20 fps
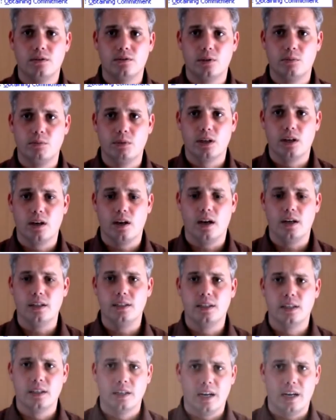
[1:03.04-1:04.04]
from the
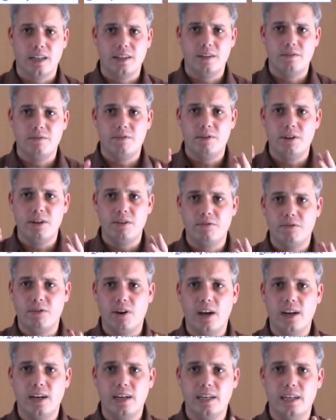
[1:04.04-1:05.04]
client, and then very
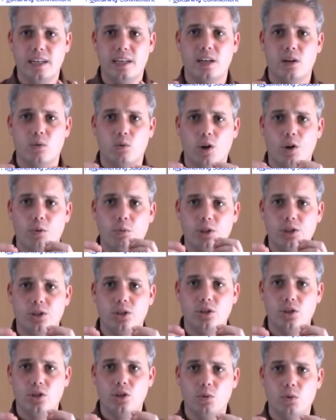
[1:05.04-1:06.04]
finally what we
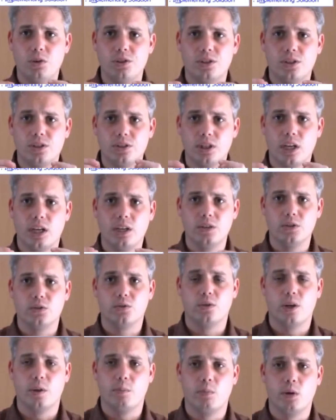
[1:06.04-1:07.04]
should do as the sales
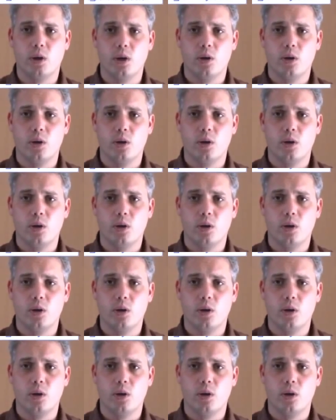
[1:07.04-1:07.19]
rep